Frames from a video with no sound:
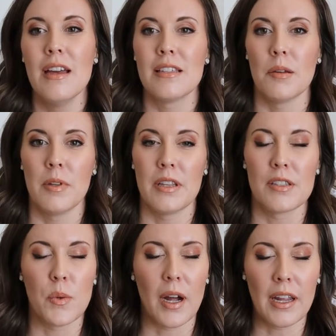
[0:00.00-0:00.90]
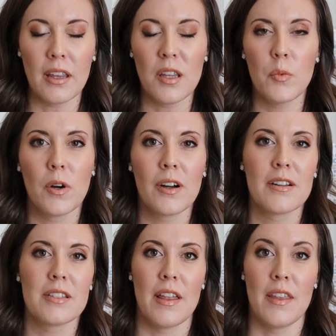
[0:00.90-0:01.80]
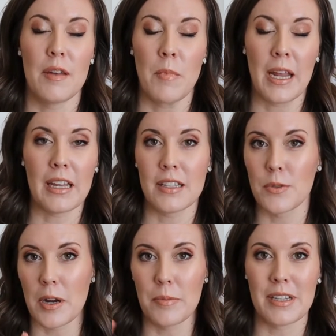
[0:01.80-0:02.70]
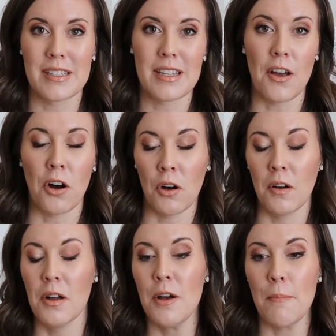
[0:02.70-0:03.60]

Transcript: some of the Swahili words, and then my kids were able to see all